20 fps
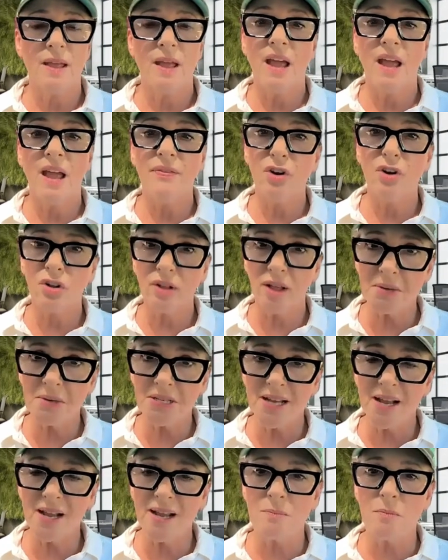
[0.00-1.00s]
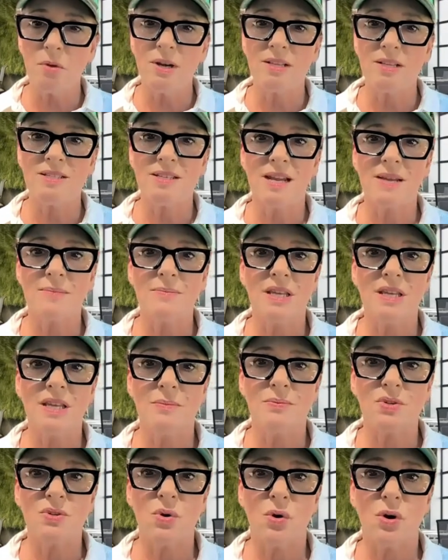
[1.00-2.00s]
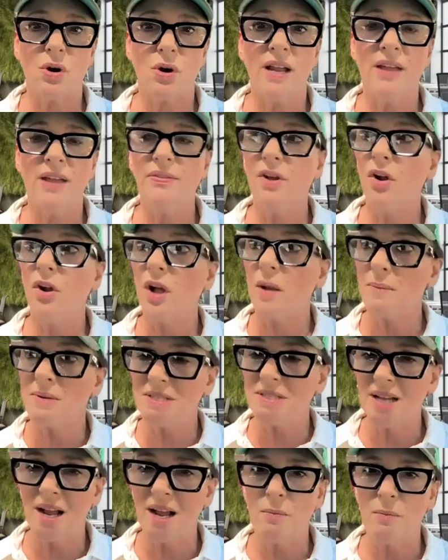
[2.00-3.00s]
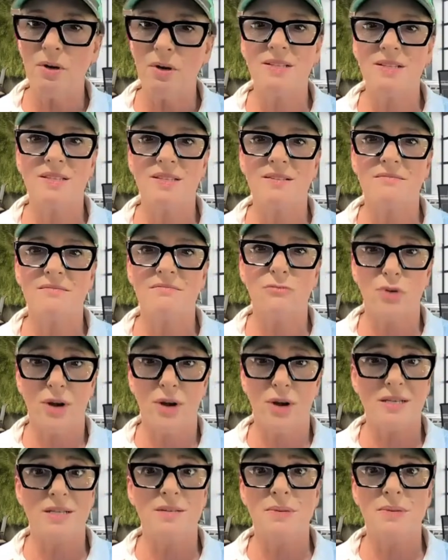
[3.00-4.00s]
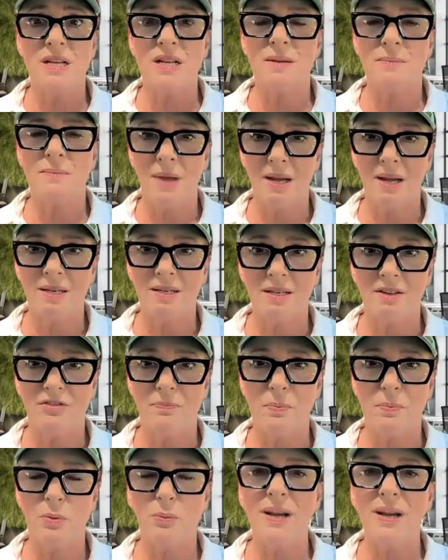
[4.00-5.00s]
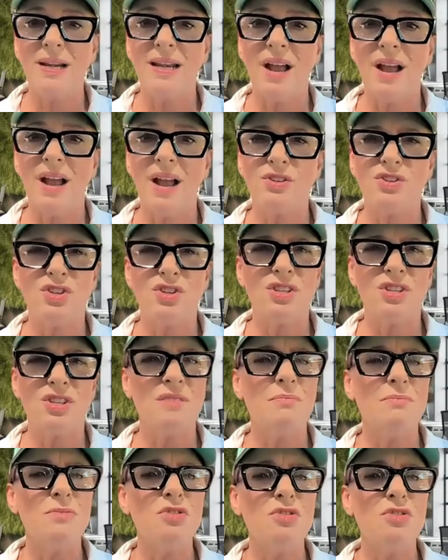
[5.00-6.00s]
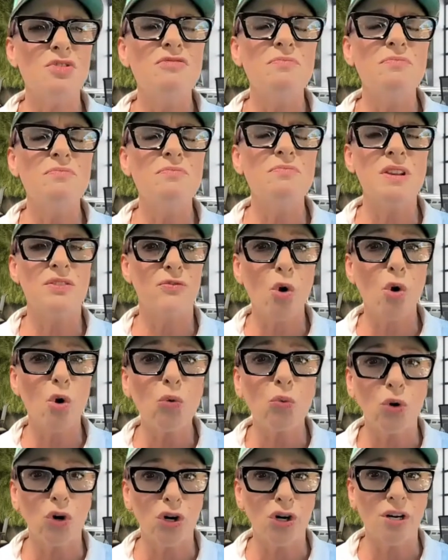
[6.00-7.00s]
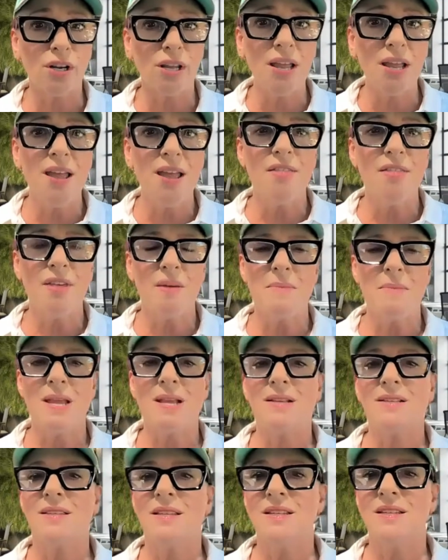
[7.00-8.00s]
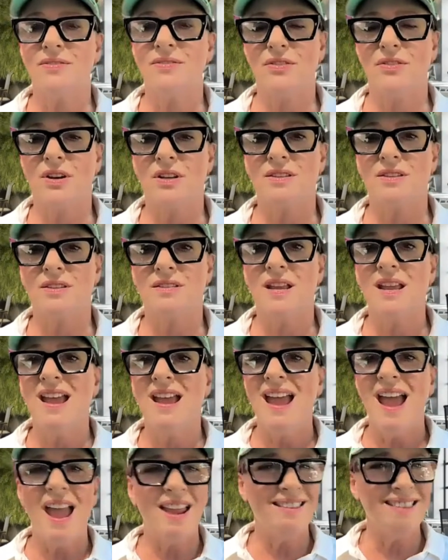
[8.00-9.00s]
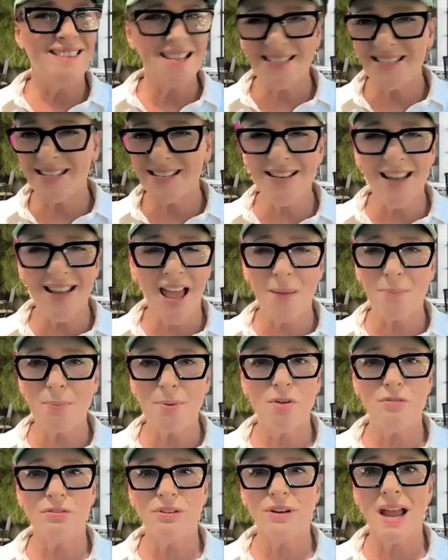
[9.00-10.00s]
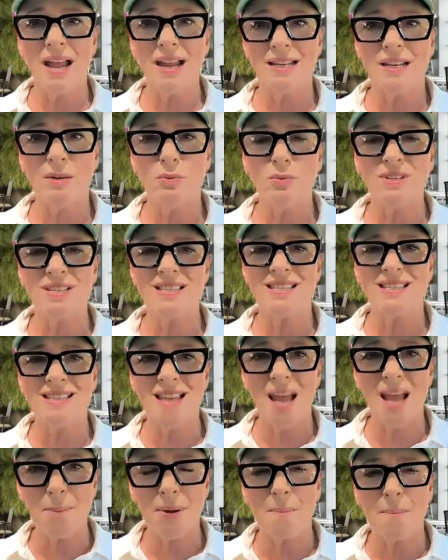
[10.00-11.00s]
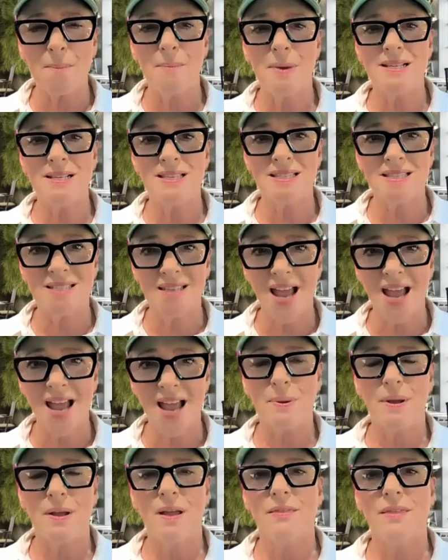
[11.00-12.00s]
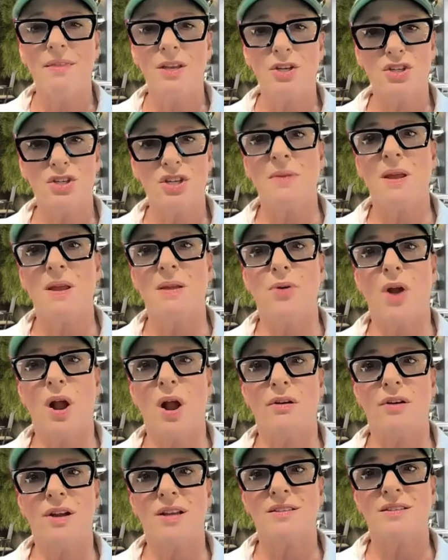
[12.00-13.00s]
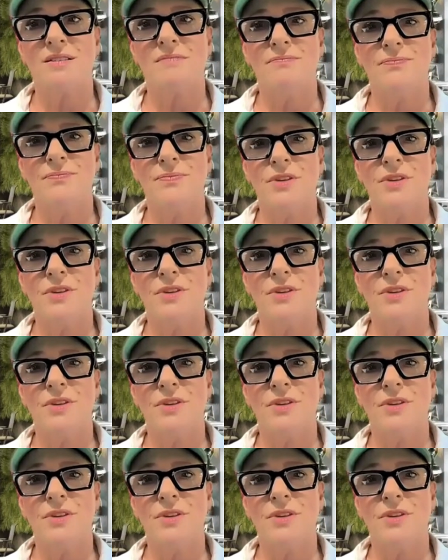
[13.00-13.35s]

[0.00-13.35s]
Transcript: And there'll come a time when it's time to keep score, and there'll come a time when it's ready to be competitive. But right now, it's just the movement forward that makes the difference. And this didn't happen overnight. It was step by step that she made progress.